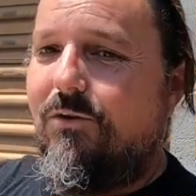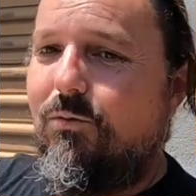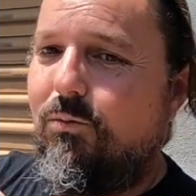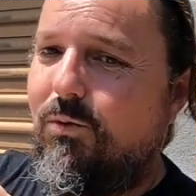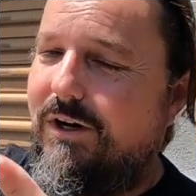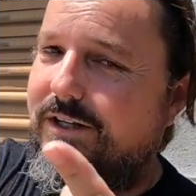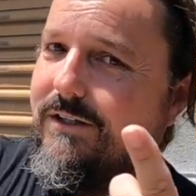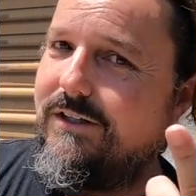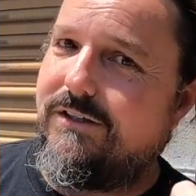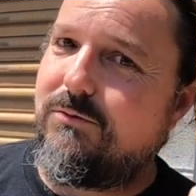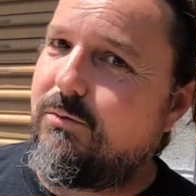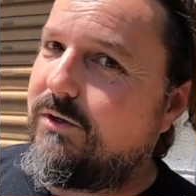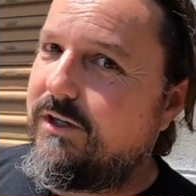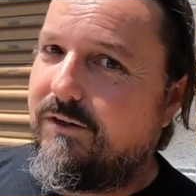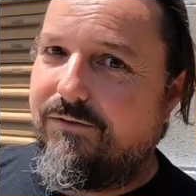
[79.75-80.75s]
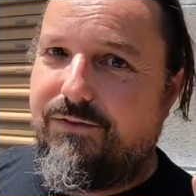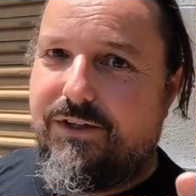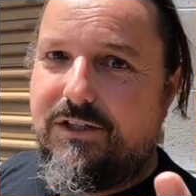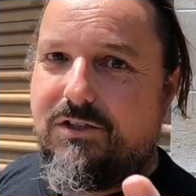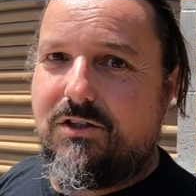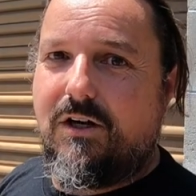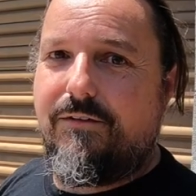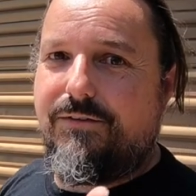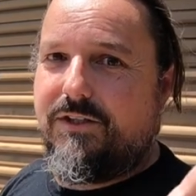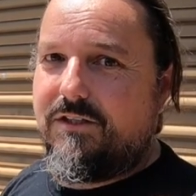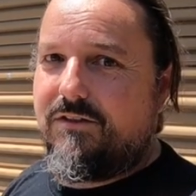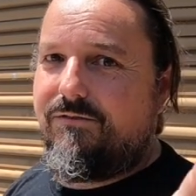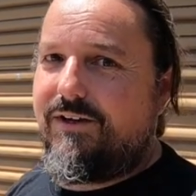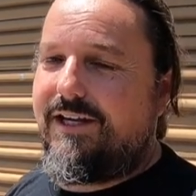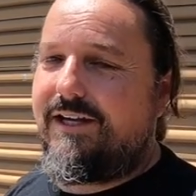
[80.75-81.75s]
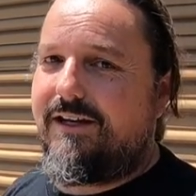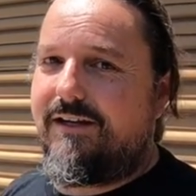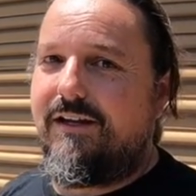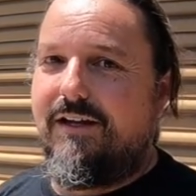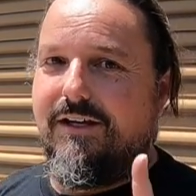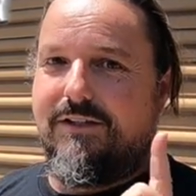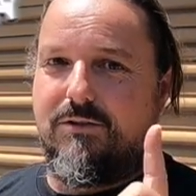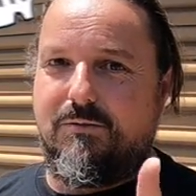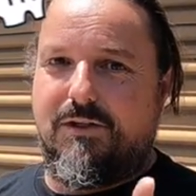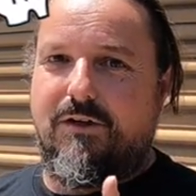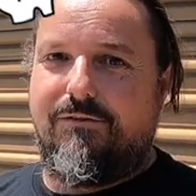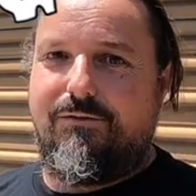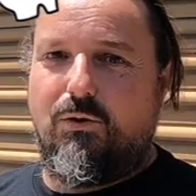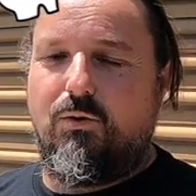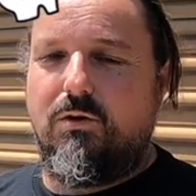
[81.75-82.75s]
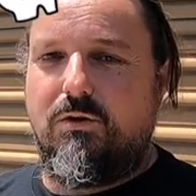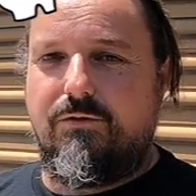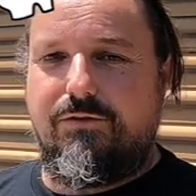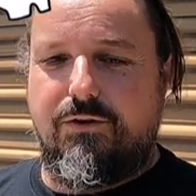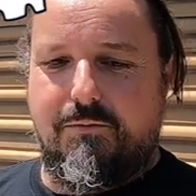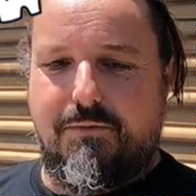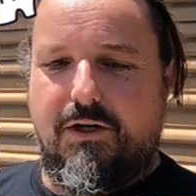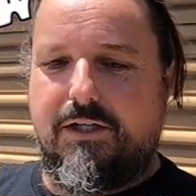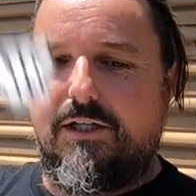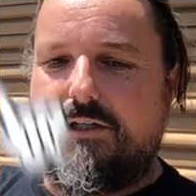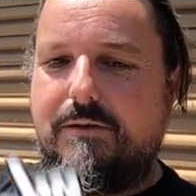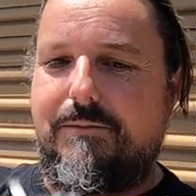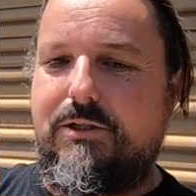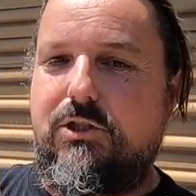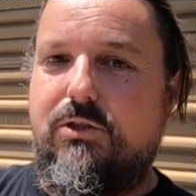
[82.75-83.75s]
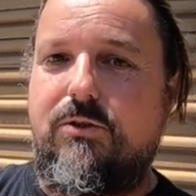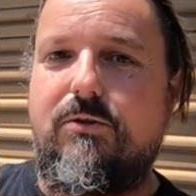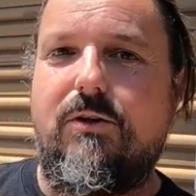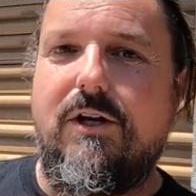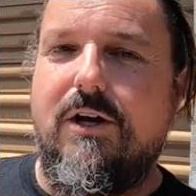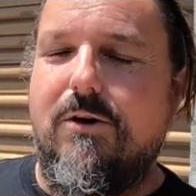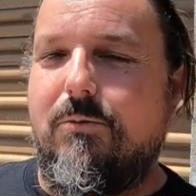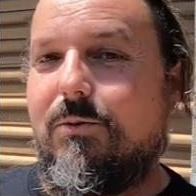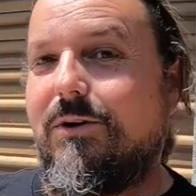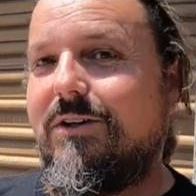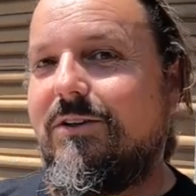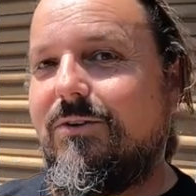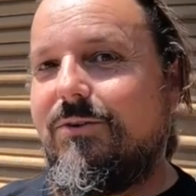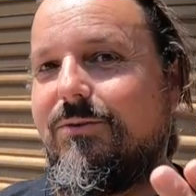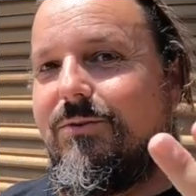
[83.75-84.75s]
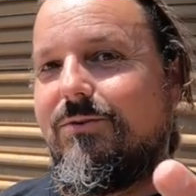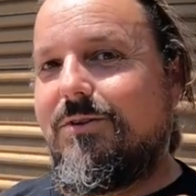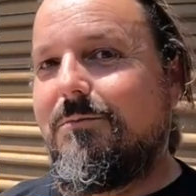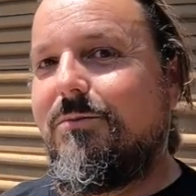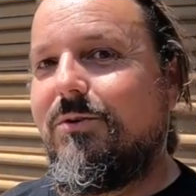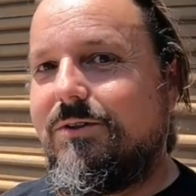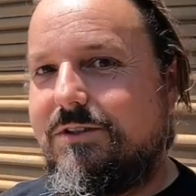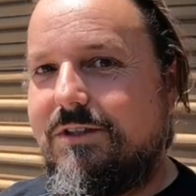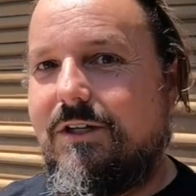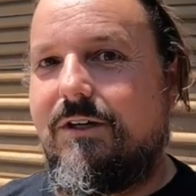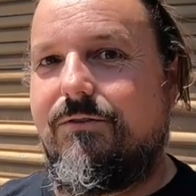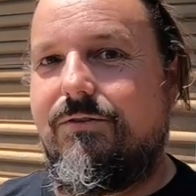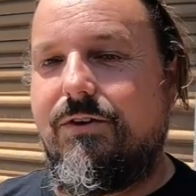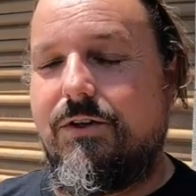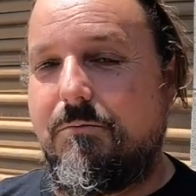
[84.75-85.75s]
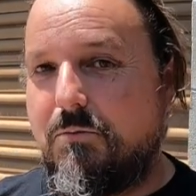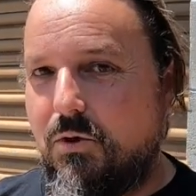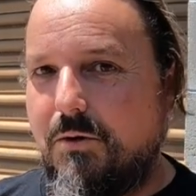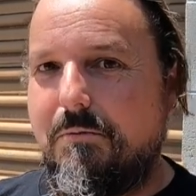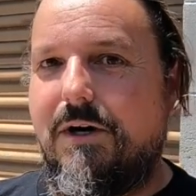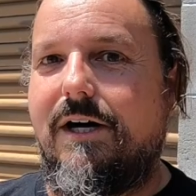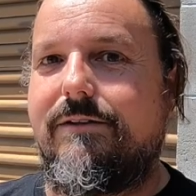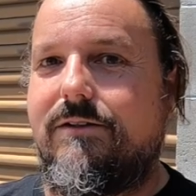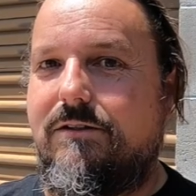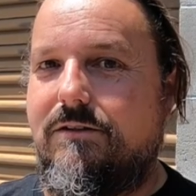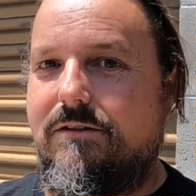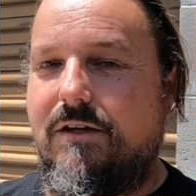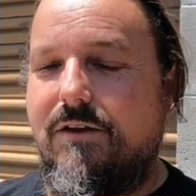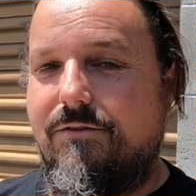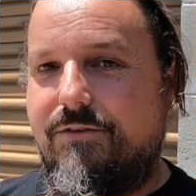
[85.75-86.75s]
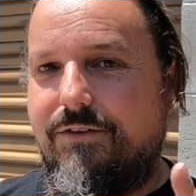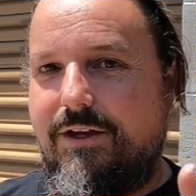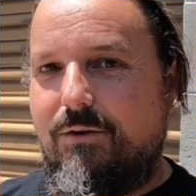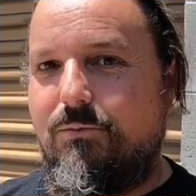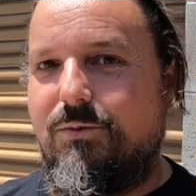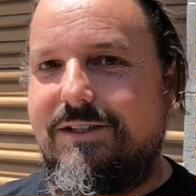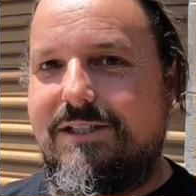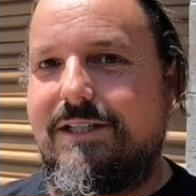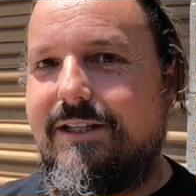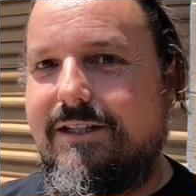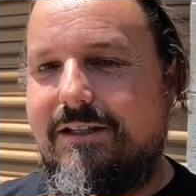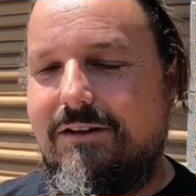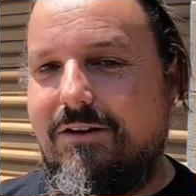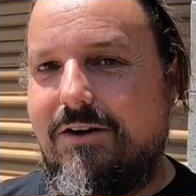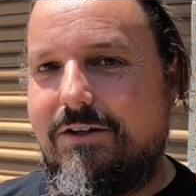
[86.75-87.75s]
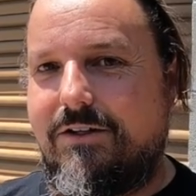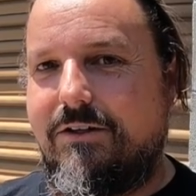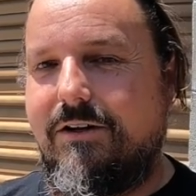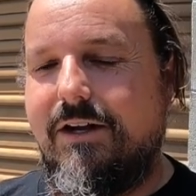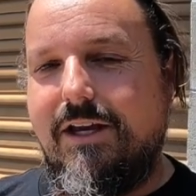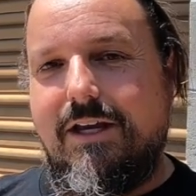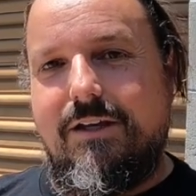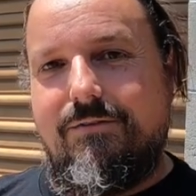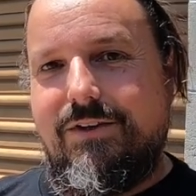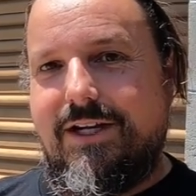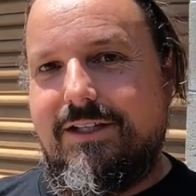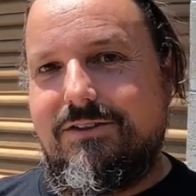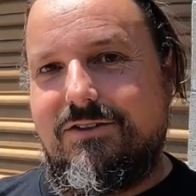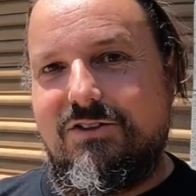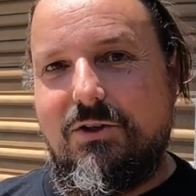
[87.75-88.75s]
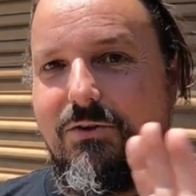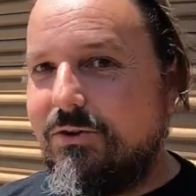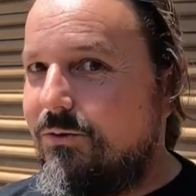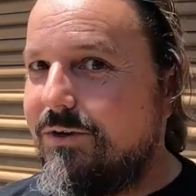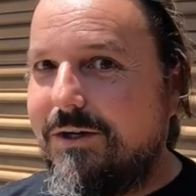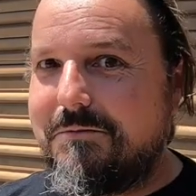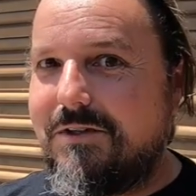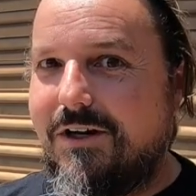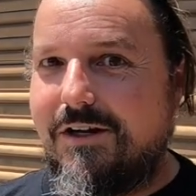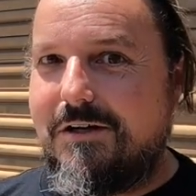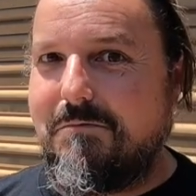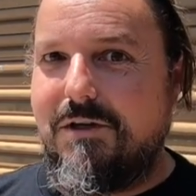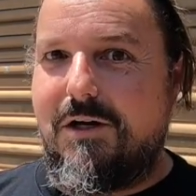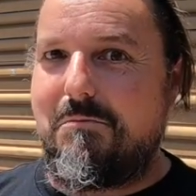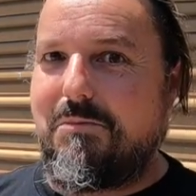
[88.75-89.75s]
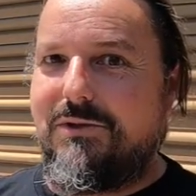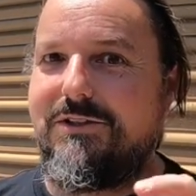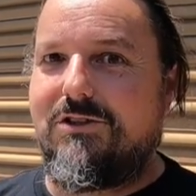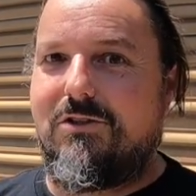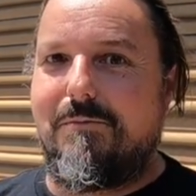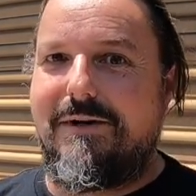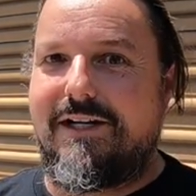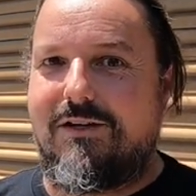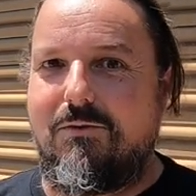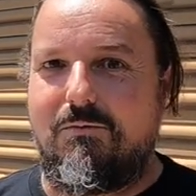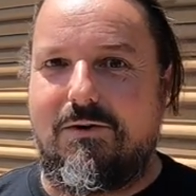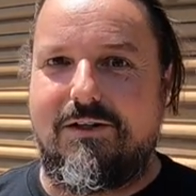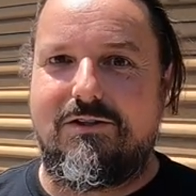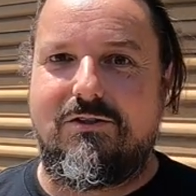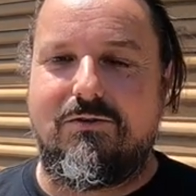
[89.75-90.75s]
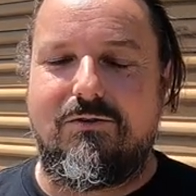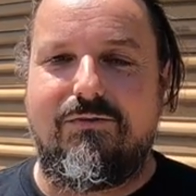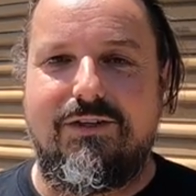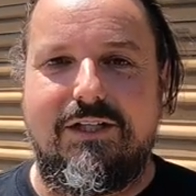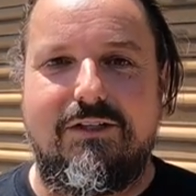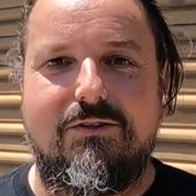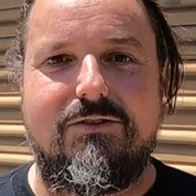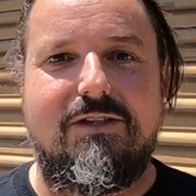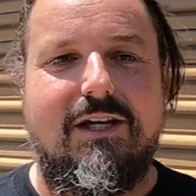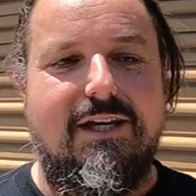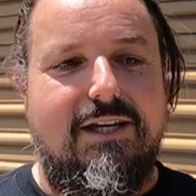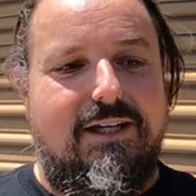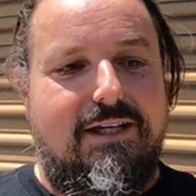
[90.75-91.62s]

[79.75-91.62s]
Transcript: One is we're gonna finish off this van, so we get a full load for the market. Number two, we're gonna go through some more stuff, more boxes from that rich lady locker. If you guys don't know what I'm talking about, please go back and watch those videos.